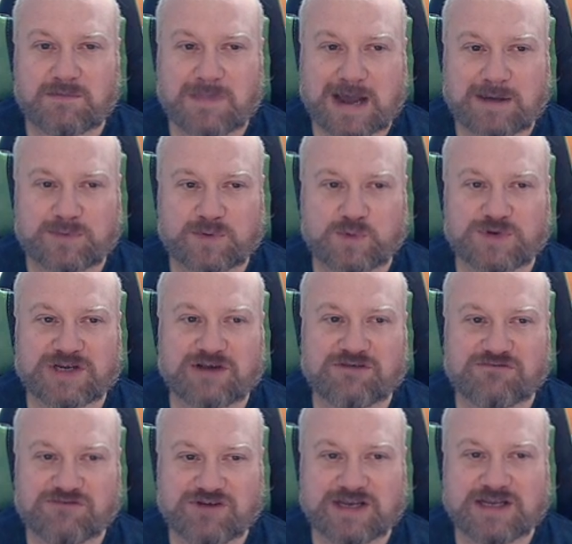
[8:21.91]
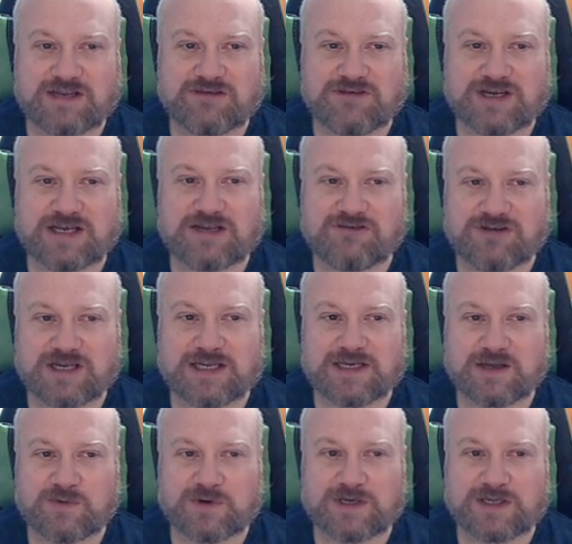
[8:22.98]
map, which I really
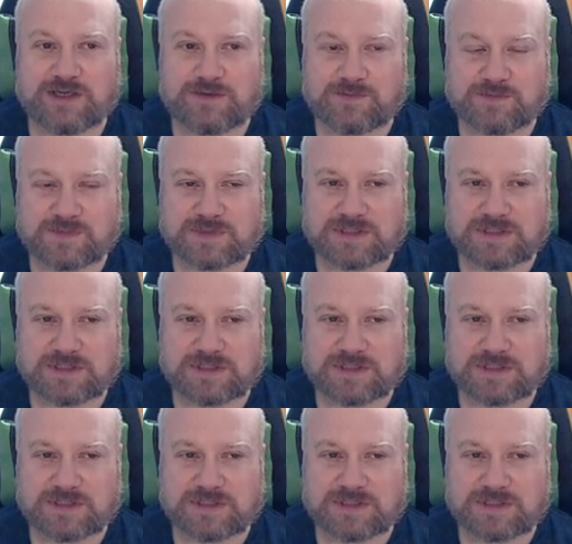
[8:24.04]
don't want to do.